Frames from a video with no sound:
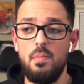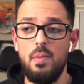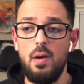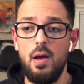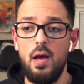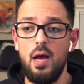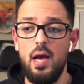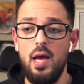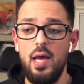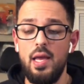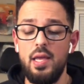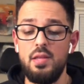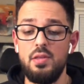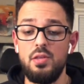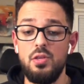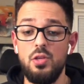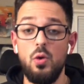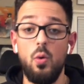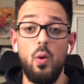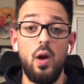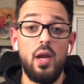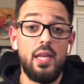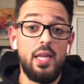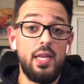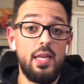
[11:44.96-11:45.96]
I
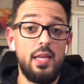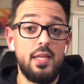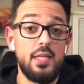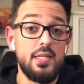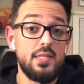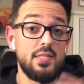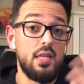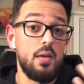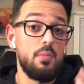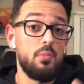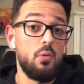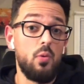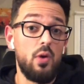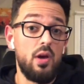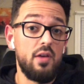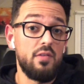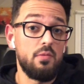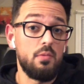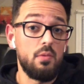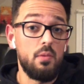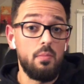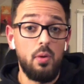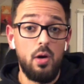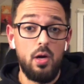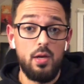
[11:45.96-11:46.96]
knew I needed to step away
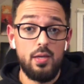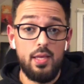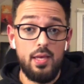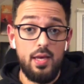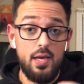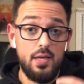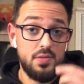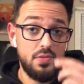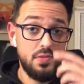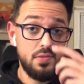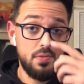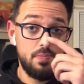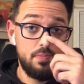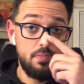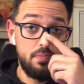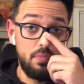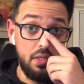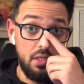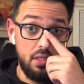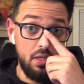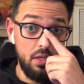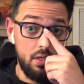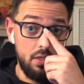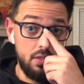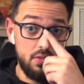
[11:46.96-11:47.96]
from the podcast
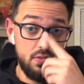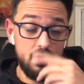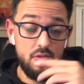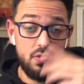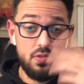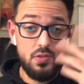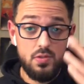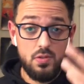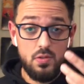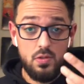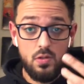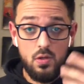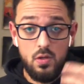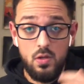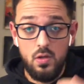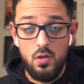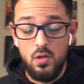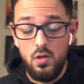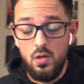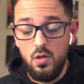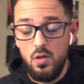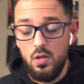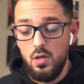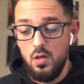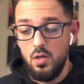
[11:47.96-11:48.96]
because
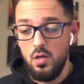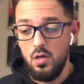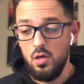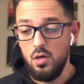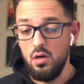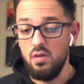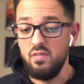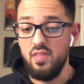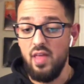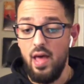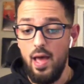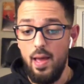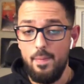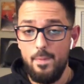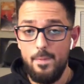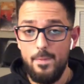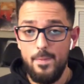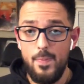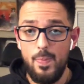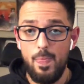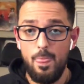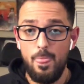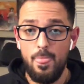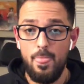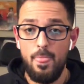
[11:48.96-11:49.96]
of that.
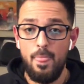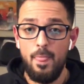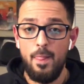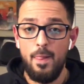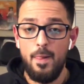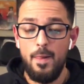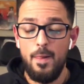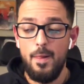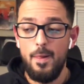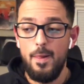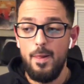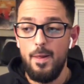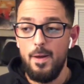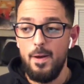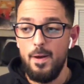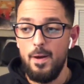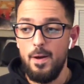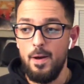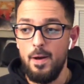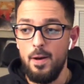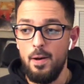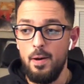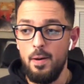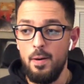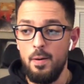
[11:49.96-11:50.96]

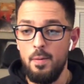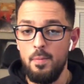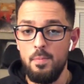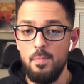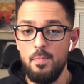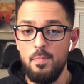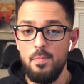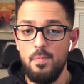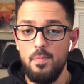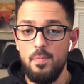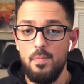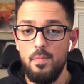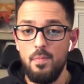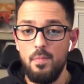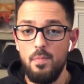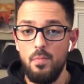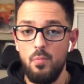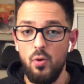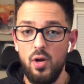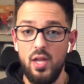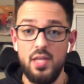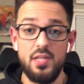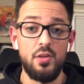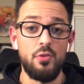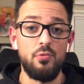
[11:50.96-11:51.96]

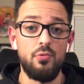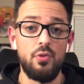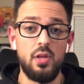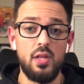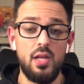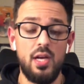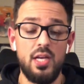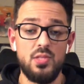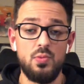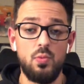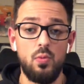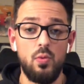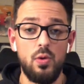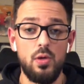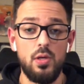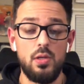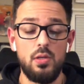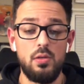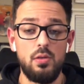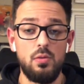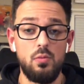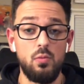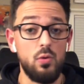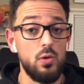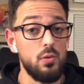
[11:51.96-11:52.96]
What I didn't realize what
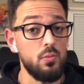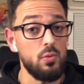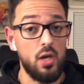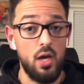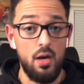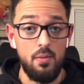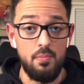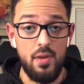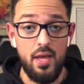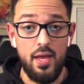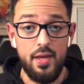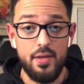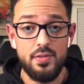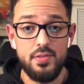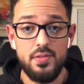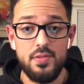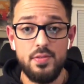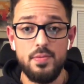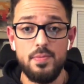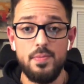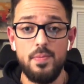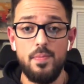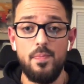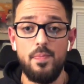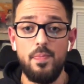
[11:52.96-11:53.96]
would come next.
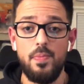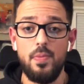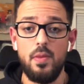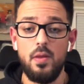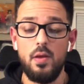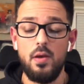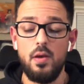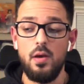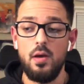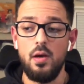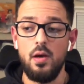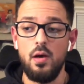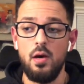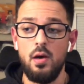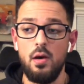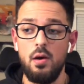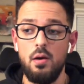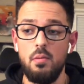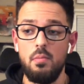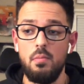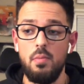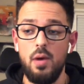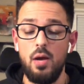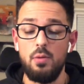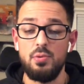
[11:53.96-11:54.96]

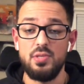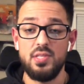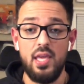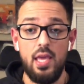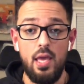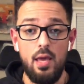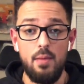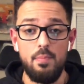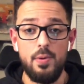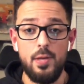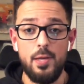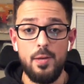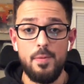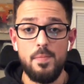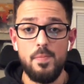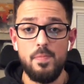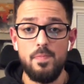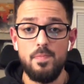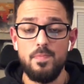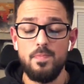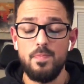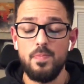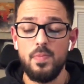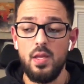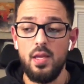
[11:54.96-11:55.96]
I was camping
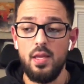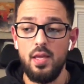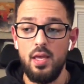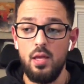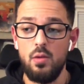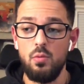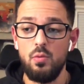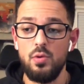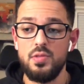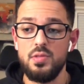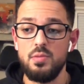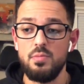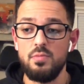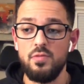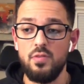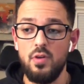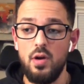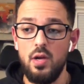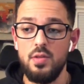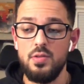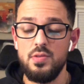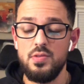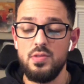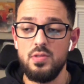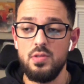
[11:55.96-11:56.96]
again with some
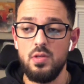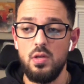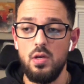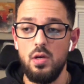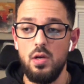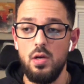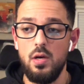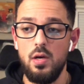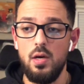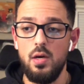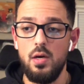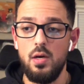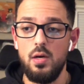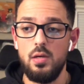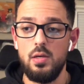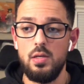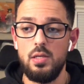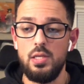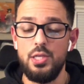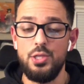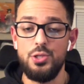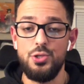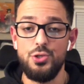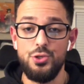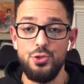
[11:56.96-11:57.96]
friends
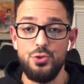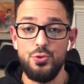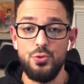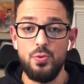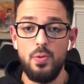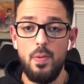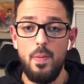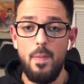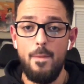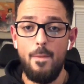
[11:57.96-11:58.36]
in June.